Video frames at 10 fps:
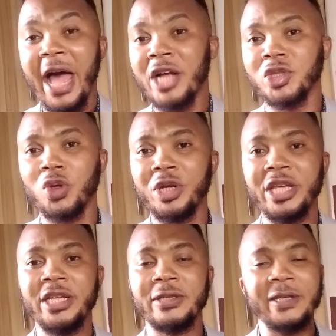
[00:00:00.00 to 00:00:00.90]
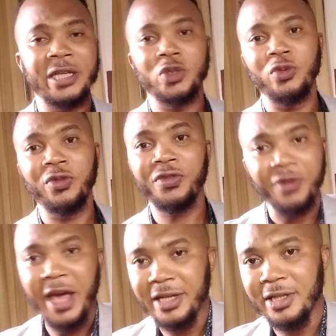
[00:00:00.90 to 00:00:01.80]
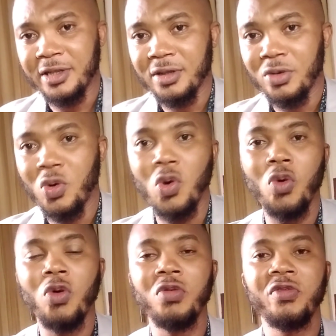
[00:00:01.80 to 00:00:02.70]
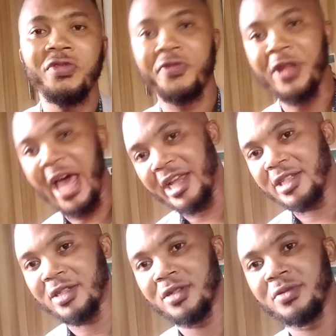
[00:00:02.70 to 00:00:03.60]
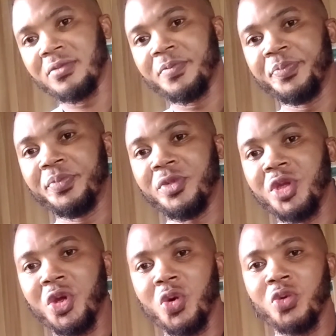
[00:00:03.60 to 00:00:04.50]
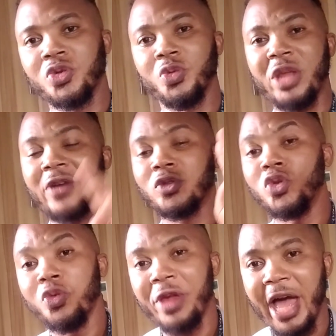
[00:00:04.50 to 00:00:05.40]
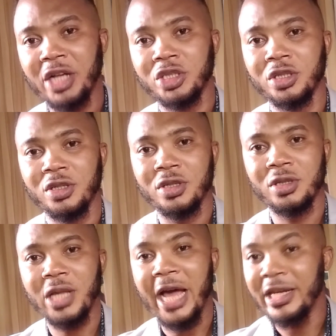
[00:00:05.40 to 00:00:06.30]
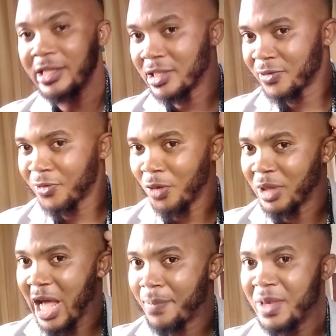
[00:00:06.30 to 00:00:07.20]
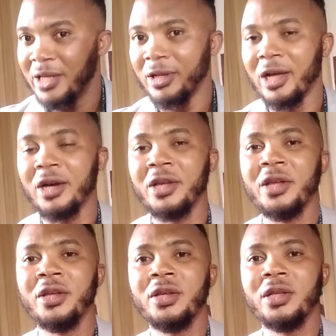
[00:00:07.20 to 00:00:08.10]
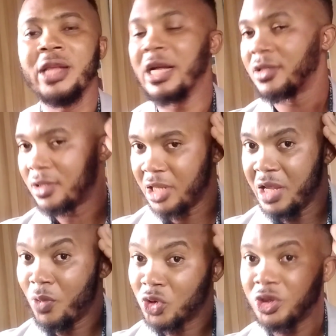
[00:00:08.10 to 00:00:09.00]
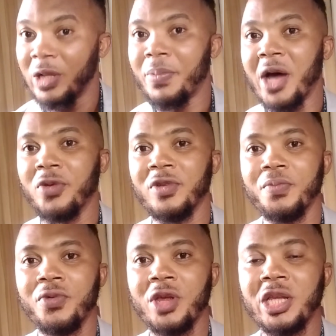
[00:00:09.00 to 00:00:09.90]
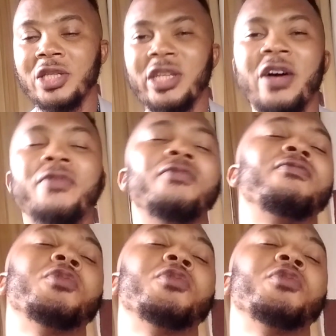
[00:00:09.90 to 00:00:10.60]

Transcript: reaction is either to fight or flight. So they have two reactions, and this is from the amygdala. That's the emotional part of the brain. It's either